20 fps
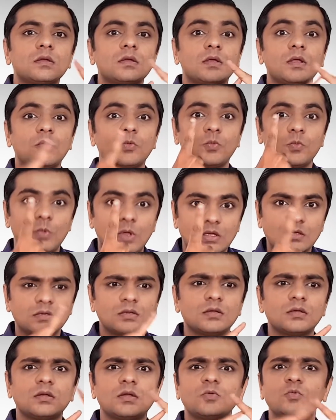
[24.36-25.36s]
In the new
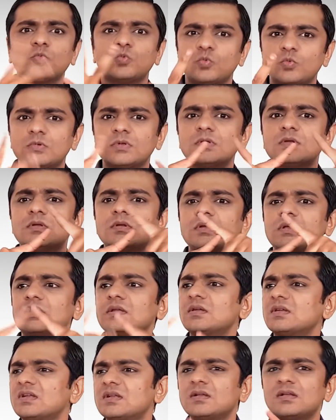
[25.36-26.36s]
system, areas will be
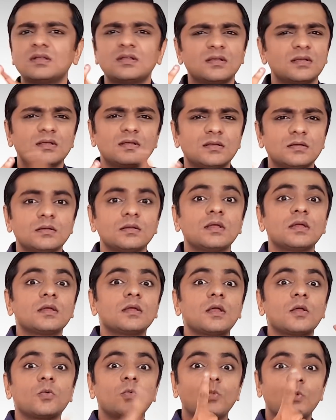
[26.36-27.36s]
classified
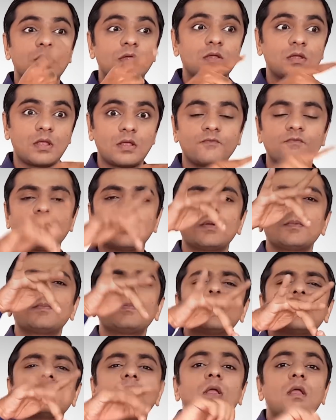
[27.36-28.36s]
in Tier
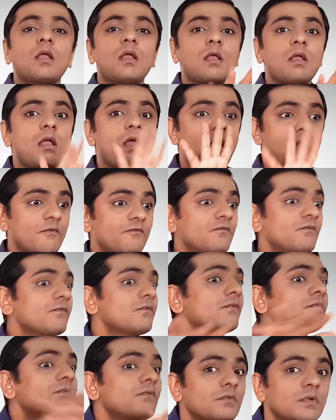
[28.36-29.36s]
1 medium risk,
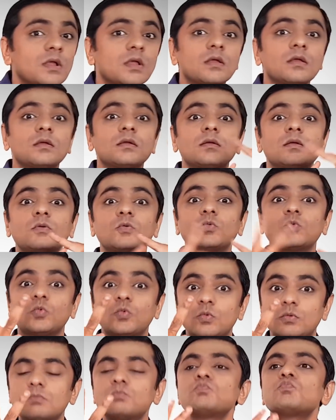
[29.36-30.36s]
Tier
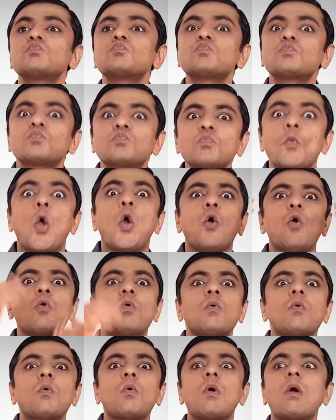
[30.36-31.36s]
2 high
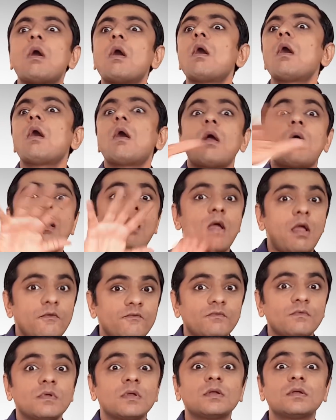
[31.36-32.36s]
risk and Tier
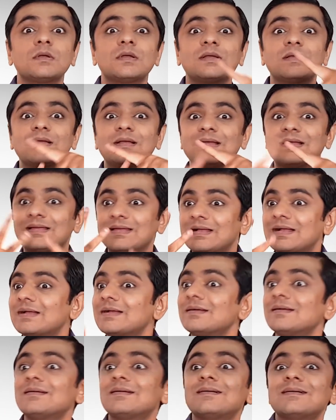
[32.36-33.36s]
3 very
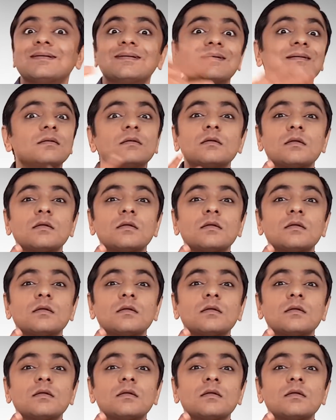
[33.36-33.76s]
high risk.